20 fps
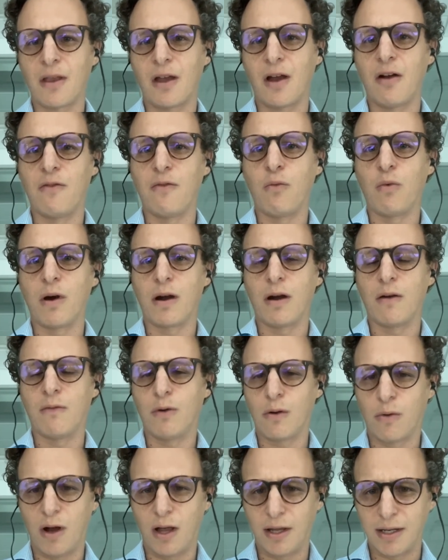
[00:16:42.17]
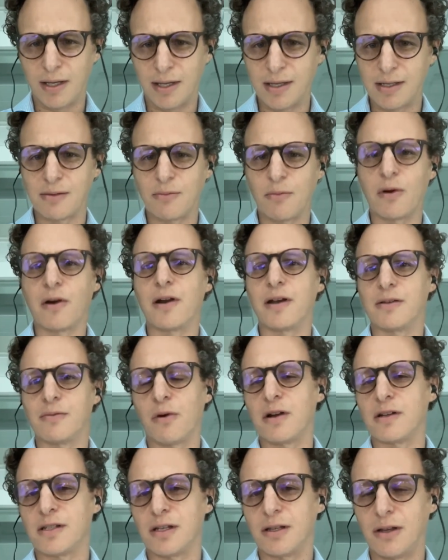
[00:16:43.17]
of where of what quality is and where
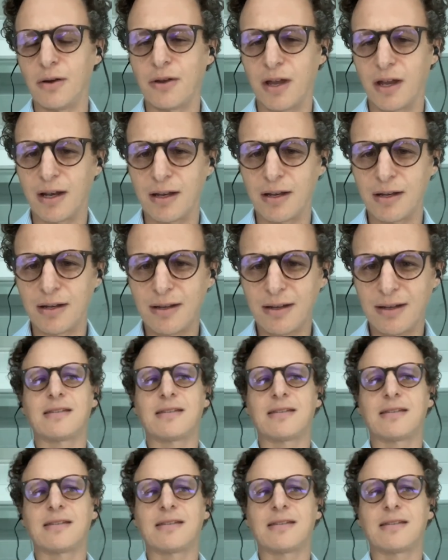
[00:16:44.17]
where is it located.